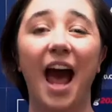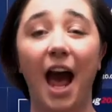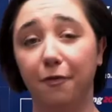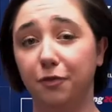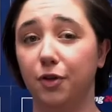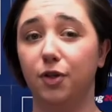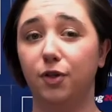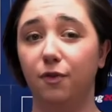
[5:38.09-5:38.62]

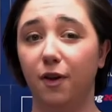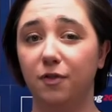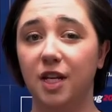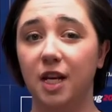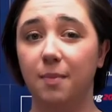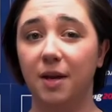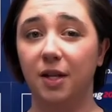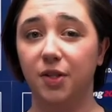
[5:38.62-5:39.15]
After those
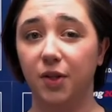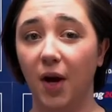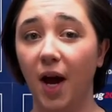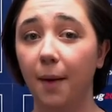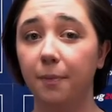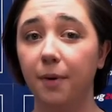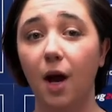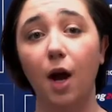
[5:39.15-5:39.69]
15 minutes are
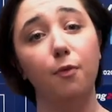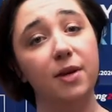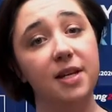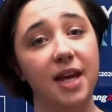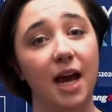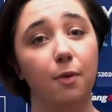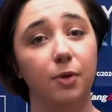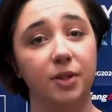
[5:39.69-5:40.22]
up, a
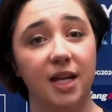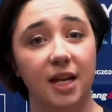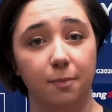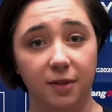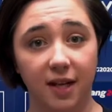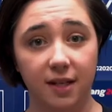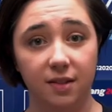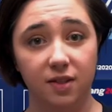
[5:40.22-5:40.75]
recount will take
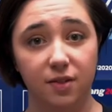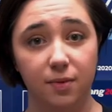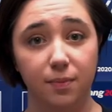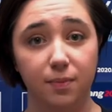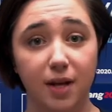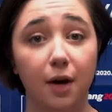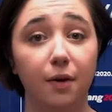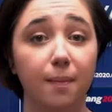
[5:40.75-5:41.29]
place.
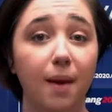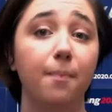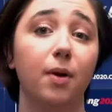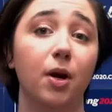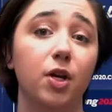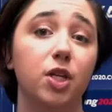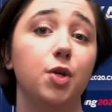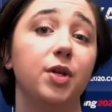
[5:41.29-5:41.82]
Now
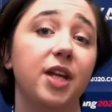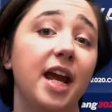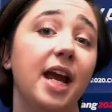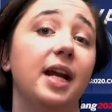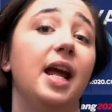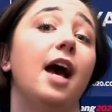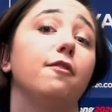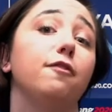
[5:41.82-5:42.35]
remember, you
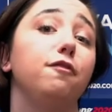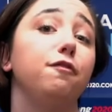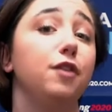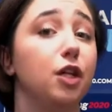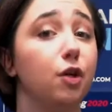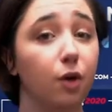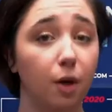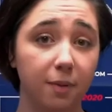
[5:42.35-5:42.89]
can't have
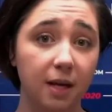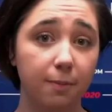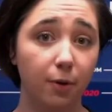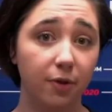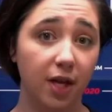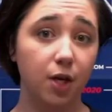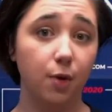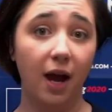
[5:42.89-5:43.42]
fewer
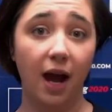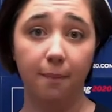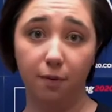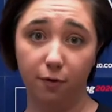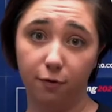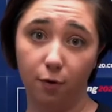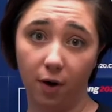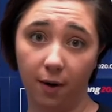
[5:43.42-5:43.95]
people than you had
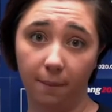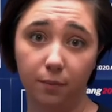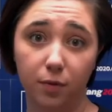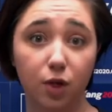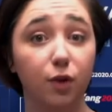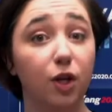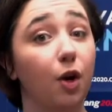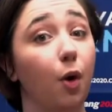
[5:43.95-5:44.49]
before.
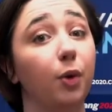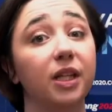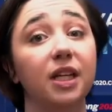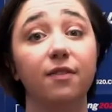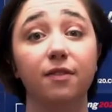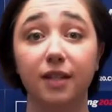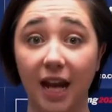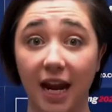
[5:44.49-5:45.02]
You can only
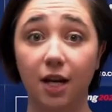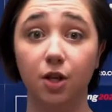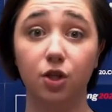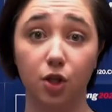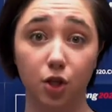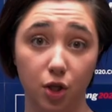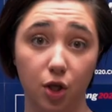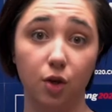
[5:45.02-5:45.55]
have
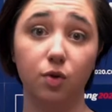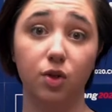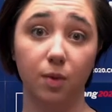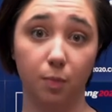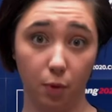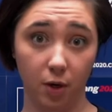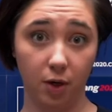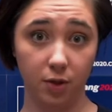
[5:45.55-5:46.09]
gained new
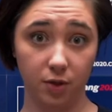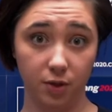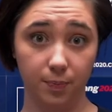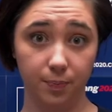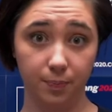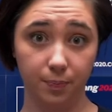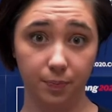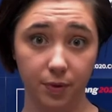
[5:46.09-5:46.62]

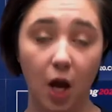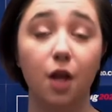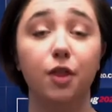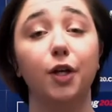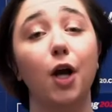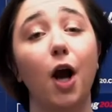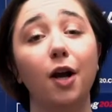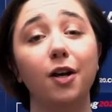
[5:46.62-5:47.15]
supporters.
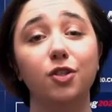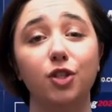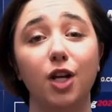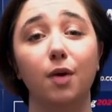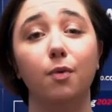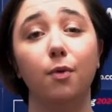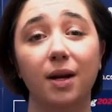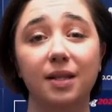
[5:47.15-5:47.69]
The caucus
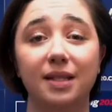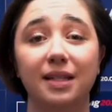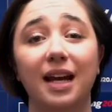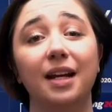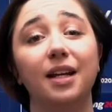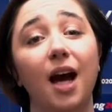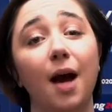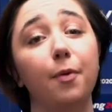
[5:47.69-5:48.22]
chair will once
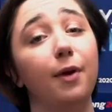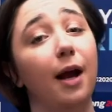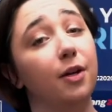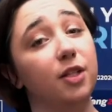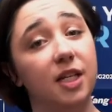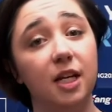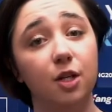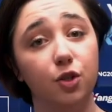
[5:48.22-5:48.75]
again come
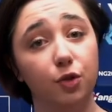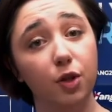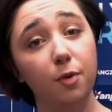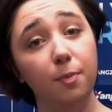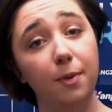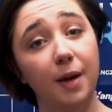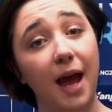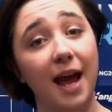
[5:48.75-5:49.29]
around to each
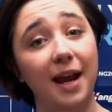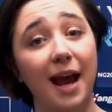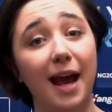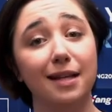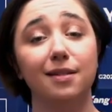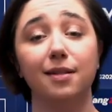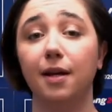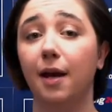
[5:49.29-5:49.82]
group and
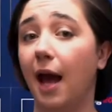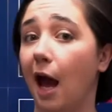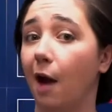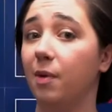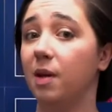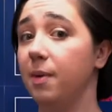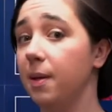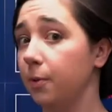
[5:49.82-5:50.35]
ask, how
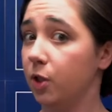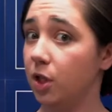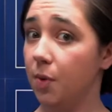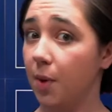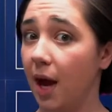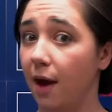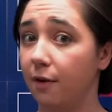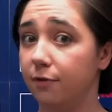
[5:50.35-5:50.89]
many people do
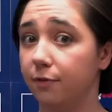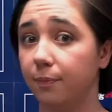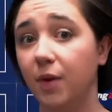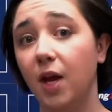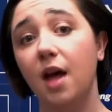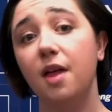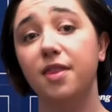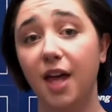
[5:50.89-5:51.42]
you have?
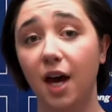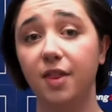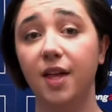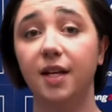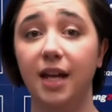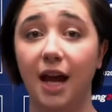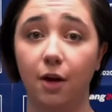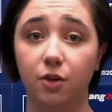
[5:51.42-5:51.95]
They'll
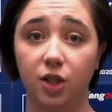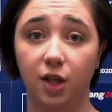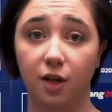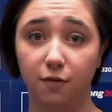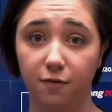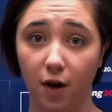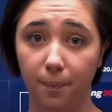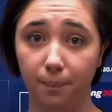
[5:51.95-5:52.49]
then count to
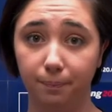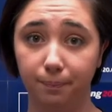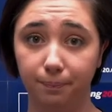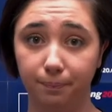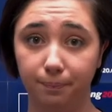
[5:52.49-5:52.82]
confirm.